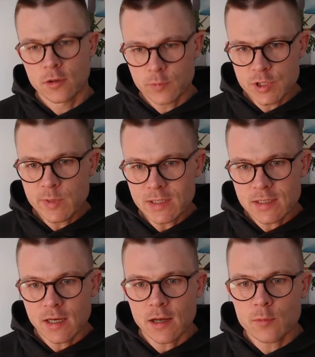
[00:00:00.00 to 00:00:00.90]
which means
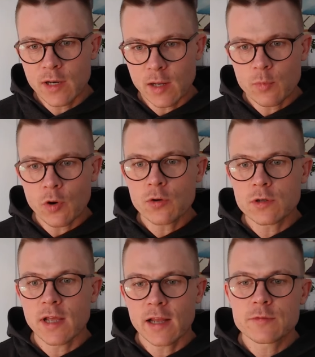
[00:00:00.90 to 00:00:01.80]
that when they
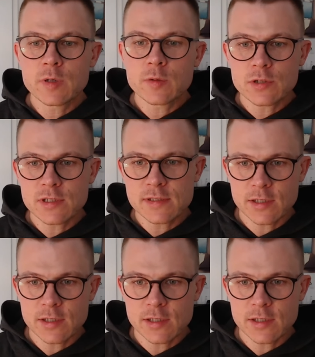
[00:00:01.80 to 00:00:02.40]
broke the entry rules,